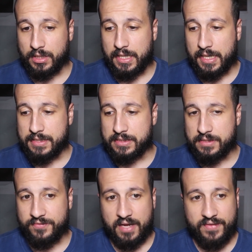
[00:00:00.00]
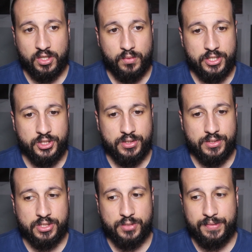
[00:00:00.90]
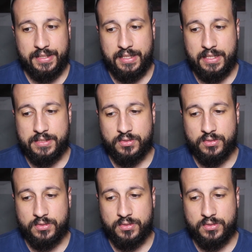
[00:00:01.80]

Guys, if you have any questions, please